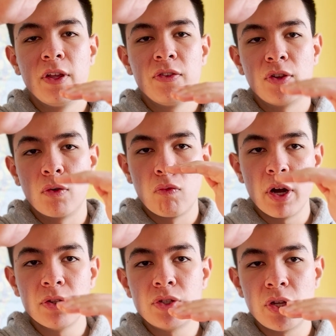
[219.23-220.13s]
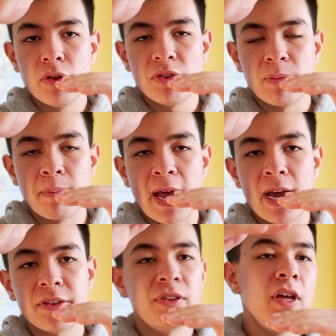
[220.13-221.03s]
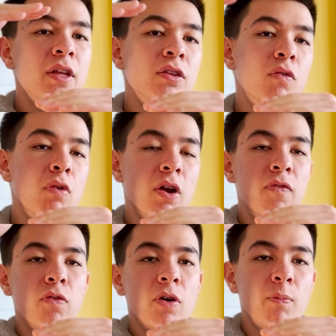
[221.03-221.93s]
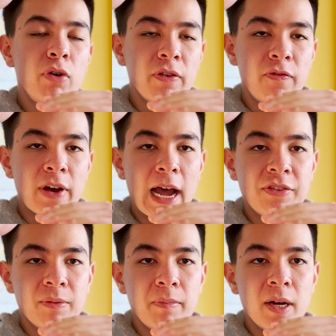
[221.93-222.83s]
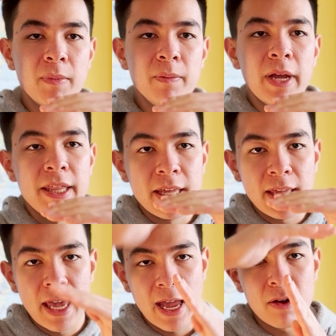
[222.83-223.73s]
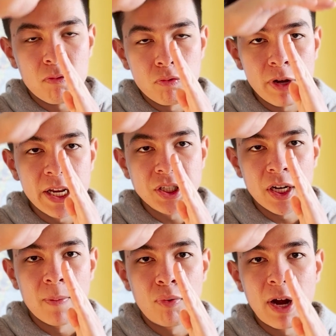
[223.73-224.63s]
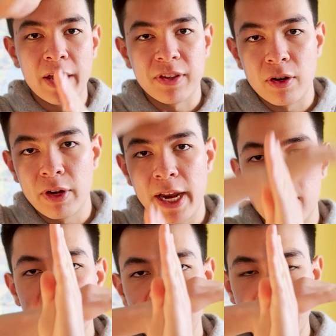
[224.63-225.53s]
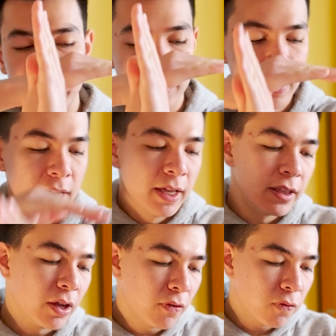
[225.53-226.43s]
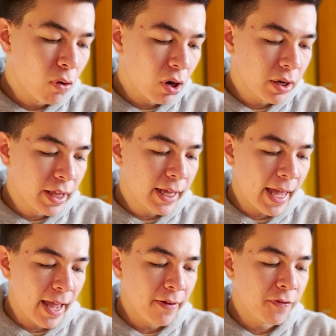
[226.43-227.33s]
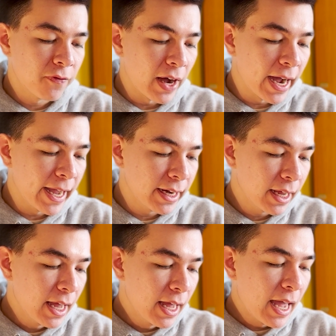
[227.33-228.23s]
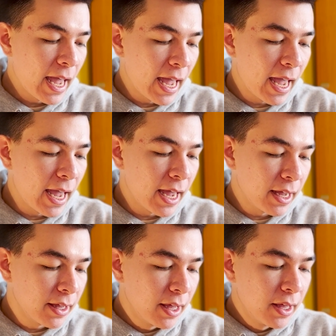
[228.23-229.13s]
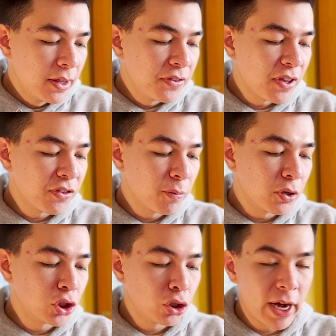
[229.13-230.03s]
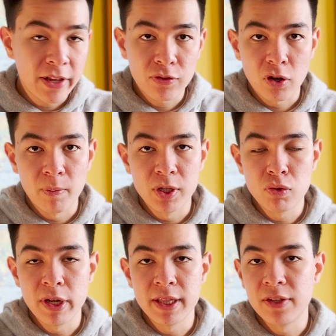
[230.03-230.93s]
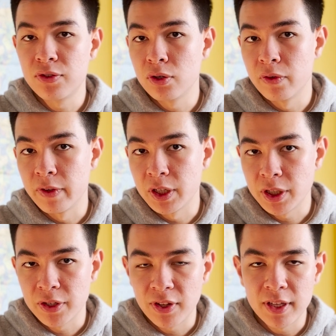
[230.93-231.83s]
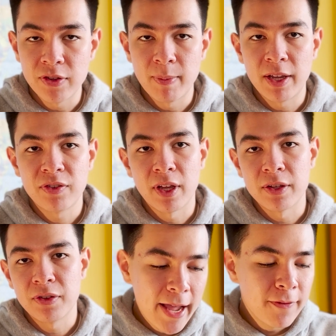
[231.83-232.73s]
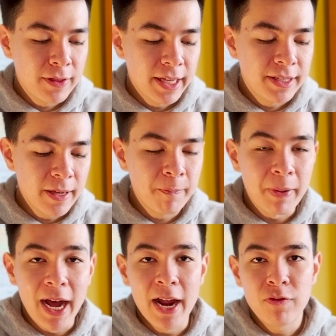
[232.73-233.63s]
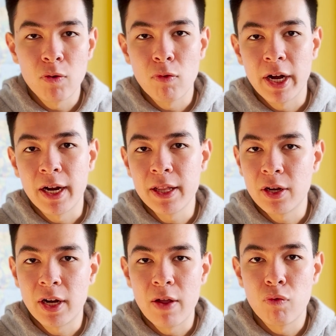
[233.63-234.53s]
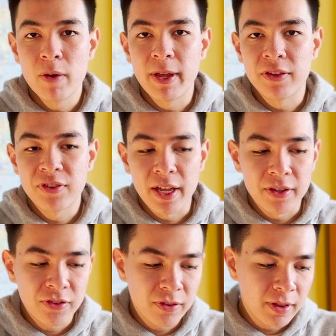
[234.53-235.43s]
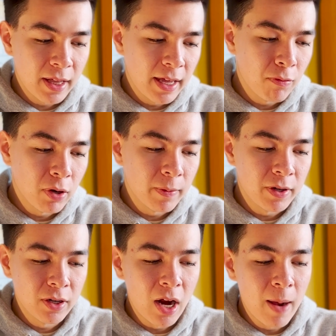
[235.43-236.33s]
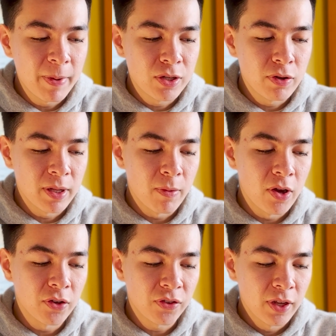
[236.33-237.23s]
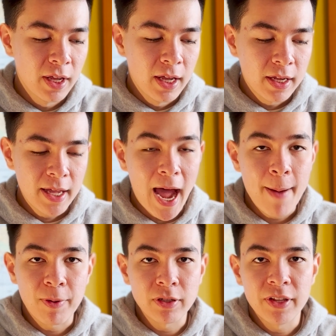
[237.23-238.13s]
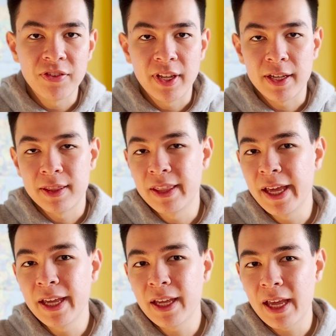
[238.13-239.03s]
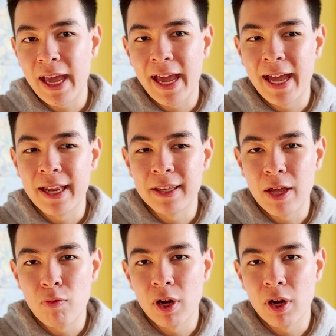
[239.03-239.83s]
So the 102 is a max, the 104.5 is the minimum, and they can't reach a price. They don't intersect. Therefore, they can't find a sensible transfer between these two divisions. It doesn't make sense. If they did buy from one another, it wouldn't make sense. They would not be doing the most capitalistic thing and they will